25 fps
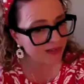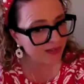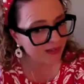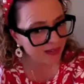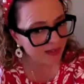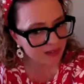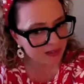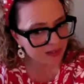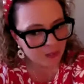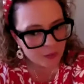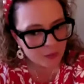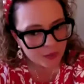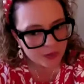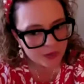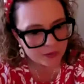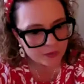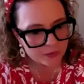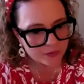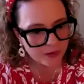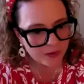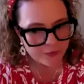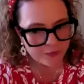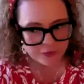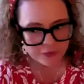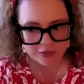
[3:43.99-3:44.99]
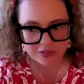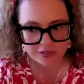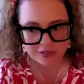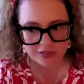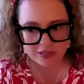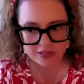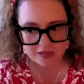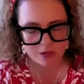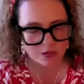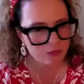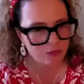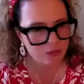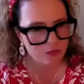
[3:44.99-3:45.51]
And the point of reference
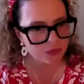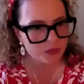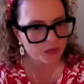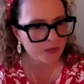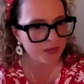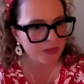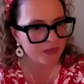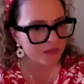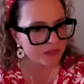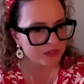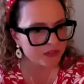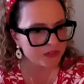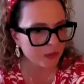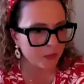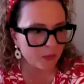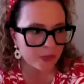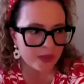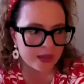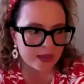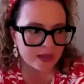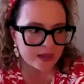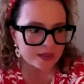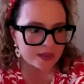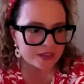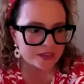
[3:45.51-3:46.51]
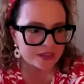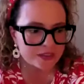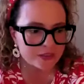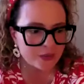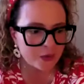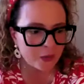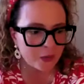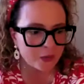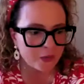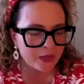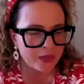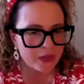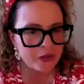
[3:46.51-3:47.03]
is it was Mother's Day weekend.
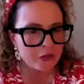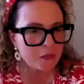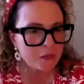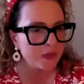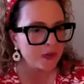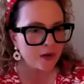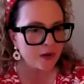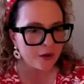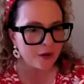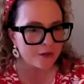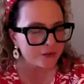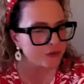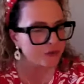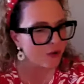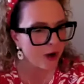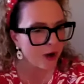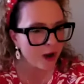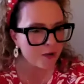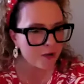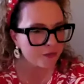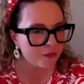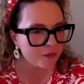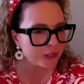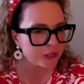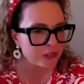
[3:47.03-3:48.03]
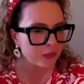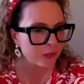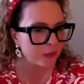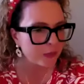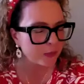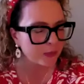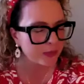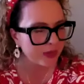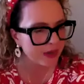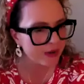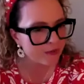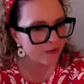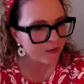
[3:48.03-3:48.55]
So they could be off traveling, doing
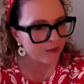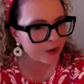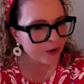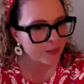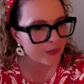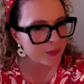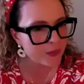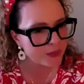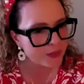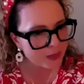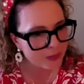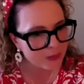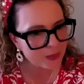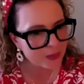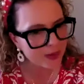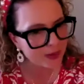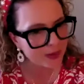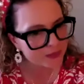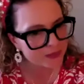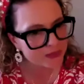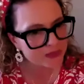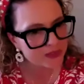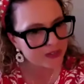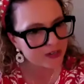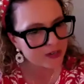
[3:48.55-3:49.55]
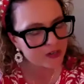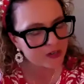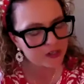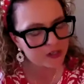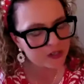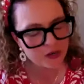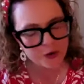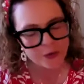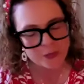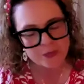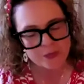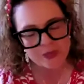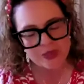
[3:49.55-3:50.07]
whatever, but they were at this air
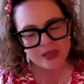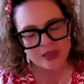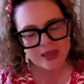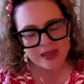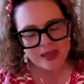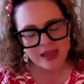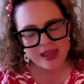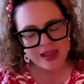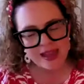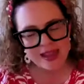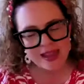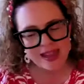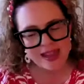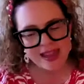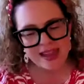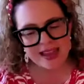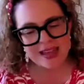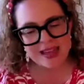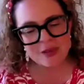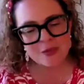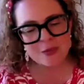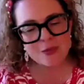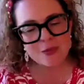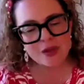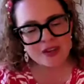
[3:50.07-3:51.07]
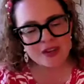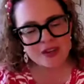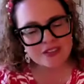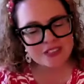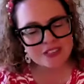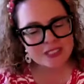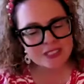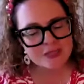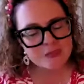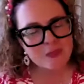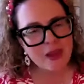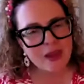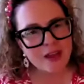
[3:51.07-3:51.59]
show. And one of the
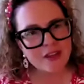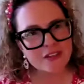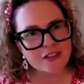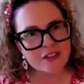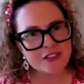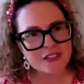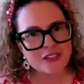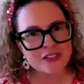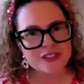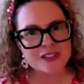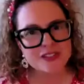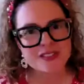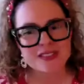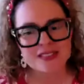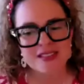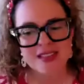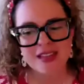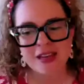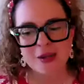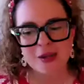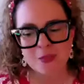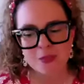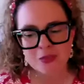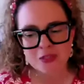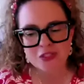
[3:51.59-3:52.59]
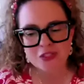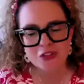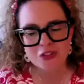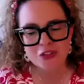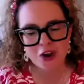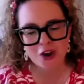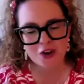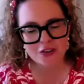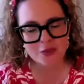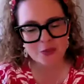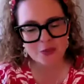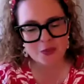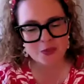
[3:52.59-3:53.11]
spouses that I was
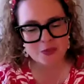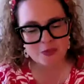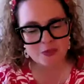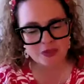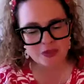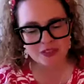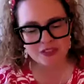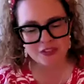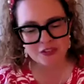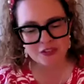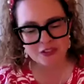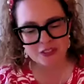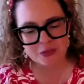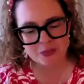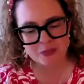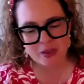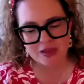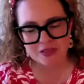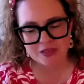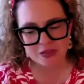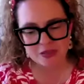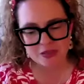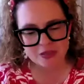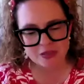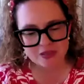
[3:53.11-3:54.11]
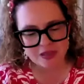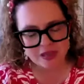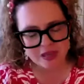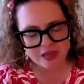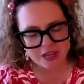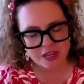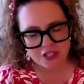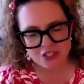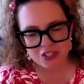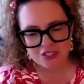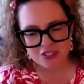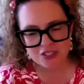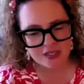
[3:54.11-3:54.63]
talking with, military spouses,
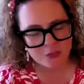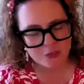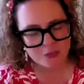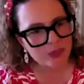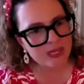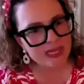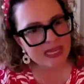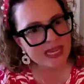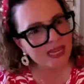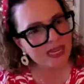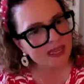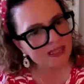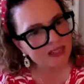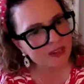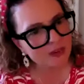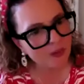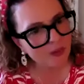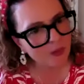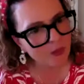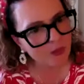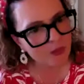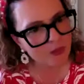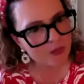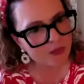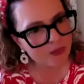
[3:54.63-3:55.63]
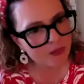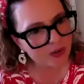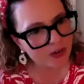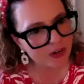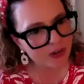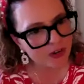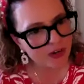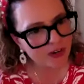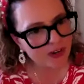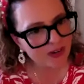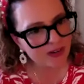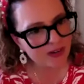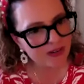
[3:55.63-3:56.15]
she said, We can't get
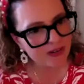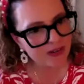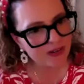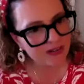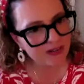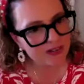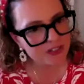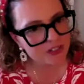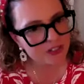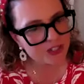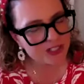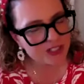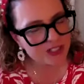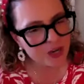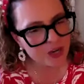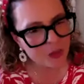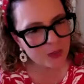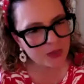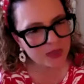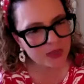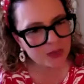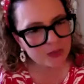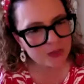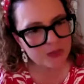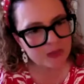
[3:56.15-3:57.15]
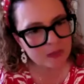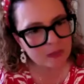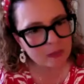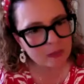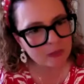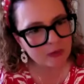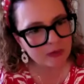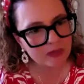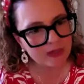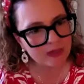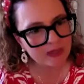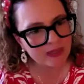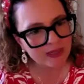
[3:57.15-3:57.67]
over just how many people
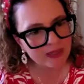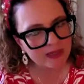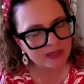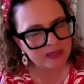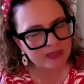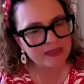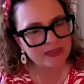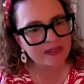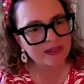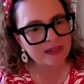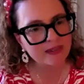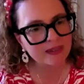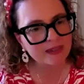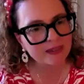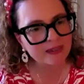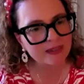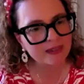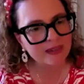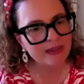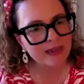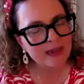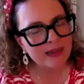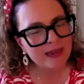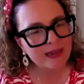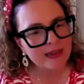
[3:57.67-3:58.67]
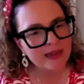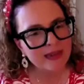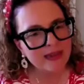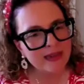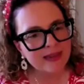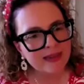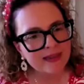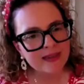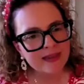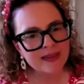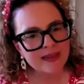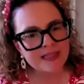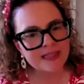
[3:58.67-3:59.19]
are here.
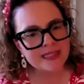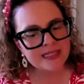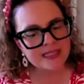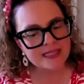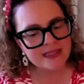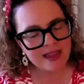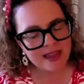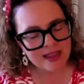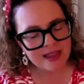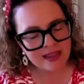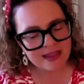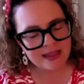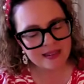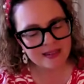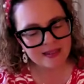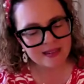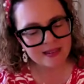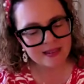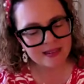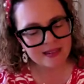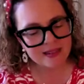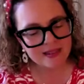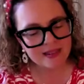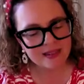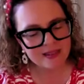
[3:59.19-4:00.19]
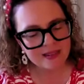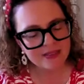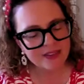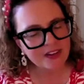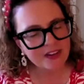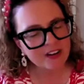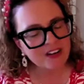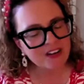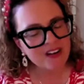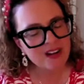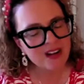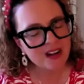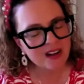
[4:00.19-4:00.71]
And I said,
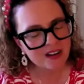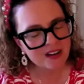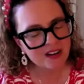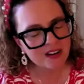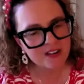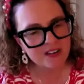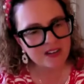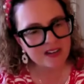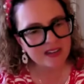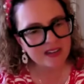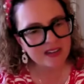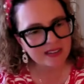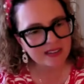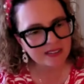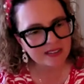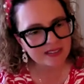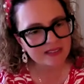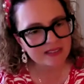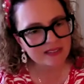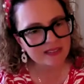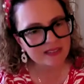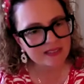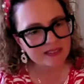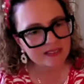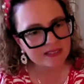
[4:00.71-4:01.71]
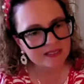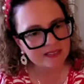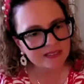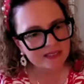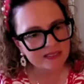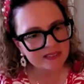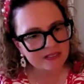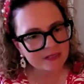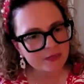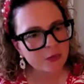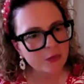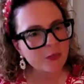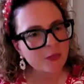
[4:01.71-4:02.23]
They're hungry
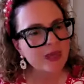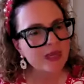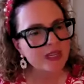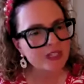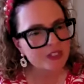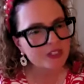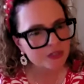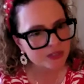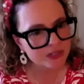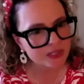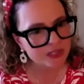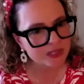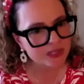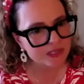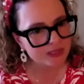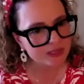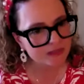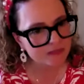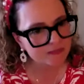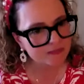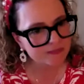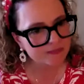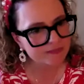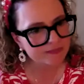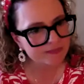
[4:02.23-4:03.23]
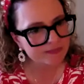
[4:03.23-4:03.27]
for patriotism.